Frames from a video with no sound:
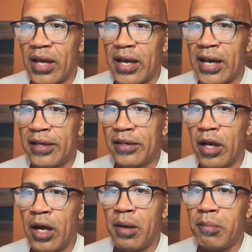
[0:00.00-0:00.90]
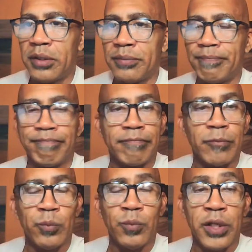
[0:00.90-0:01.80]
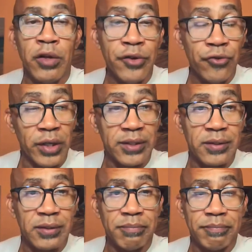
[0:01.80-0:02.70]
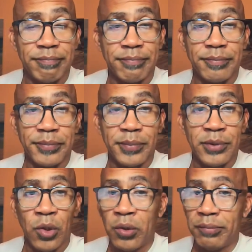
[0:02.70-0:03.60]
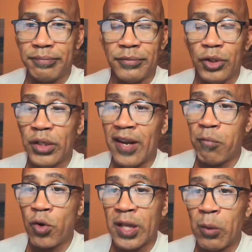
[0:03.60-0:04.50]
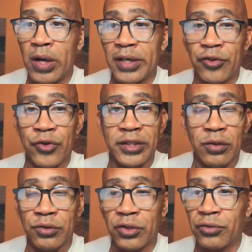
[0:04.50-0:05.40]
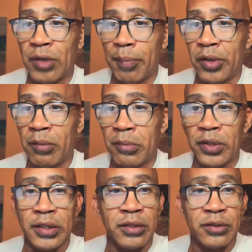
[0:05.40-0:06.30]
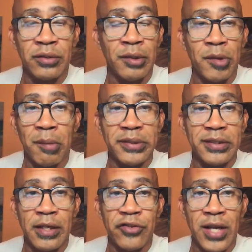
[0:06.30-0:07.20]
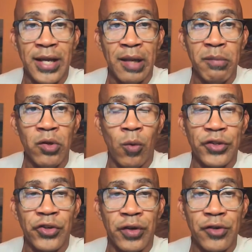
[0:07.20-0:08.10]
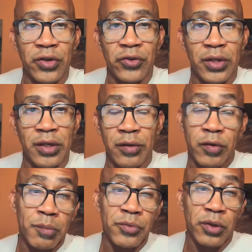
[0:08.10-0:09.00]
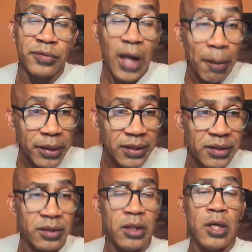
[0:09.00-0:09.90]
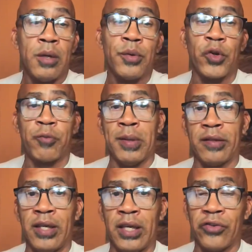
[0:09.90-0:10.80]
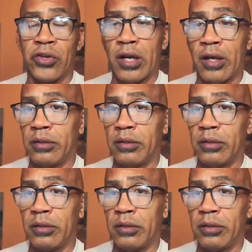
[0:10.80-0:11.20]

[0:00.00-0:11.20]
And what are your interests? So you can have more than one interest. So just drop a number in some numbers in the chat. Let me know what you're interested in terms of topics with respect to HR.